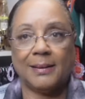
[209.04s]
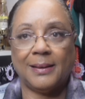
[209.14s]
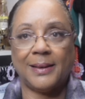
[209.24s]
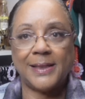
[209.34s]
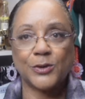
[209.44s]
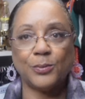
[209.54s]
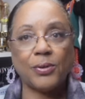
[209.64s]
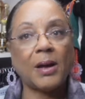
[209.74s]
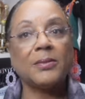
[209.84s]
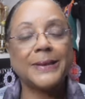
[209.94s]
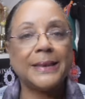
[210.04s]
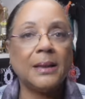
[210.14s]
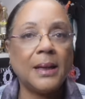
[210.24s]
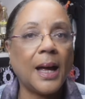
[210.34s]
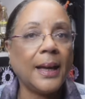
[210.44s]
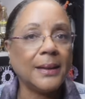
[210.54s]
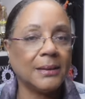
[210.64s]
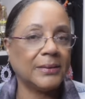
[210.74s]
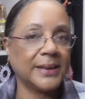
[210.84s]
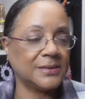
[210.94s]
These are probably not
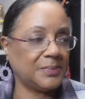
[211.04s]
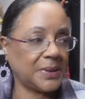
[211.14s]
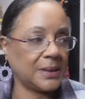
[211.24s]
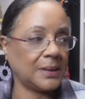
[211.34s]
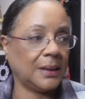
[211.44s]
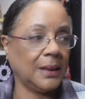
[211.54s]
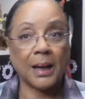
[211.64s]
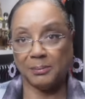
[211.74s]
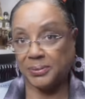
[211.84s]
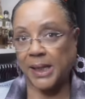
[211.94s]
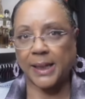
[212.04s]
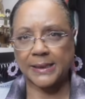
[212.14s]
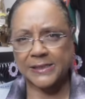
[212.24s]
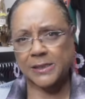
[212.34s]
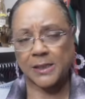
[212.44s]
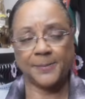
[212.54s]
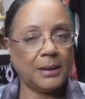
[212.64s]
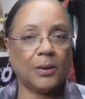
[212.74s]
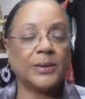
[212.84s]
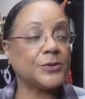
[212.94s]
going to be complex.
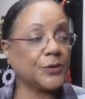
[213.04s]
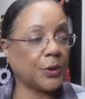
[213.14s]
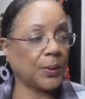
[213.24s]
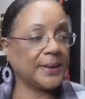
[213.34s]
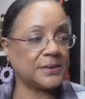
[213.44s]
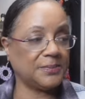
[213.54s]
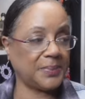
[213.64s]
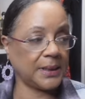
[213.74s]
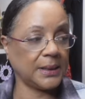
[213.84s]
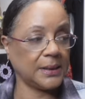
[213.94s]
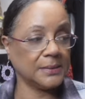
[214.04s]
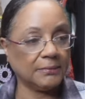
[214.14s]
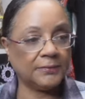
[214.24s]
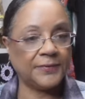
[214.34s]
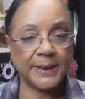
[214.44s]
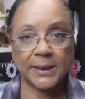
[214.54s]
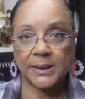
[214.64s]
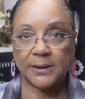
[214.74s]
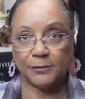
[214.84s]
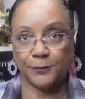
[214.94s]
No, these are going to be
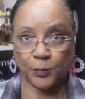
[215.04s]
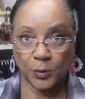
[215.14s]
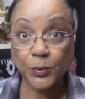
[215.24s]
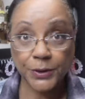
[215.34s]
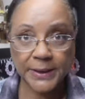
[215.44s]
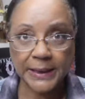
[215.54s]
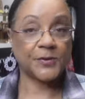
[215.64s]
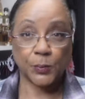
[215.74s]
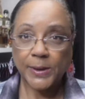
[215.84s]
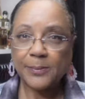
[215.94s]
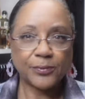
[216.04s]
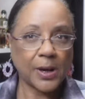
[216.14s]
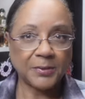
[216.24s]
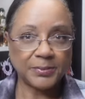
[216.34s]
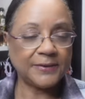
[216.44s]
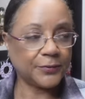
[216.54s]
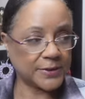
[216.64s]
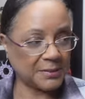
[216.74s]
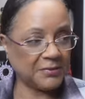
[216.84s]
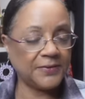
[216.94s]
vanilla forward, sweet probably for
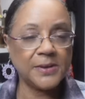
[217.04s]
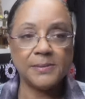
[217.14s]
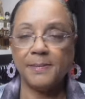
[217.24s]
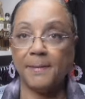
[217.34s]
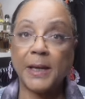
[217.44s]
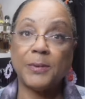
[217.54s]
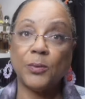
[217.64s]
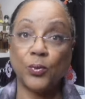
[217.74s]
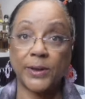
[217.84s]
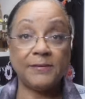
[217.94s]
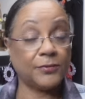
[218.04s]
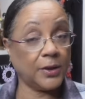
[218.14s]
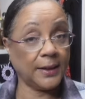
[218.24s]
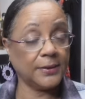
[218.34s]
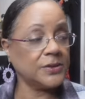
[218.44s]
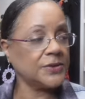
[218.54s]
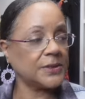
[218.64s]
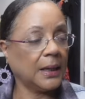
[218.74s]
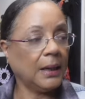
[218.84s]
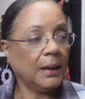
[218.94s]
some of them, maybe woody for others.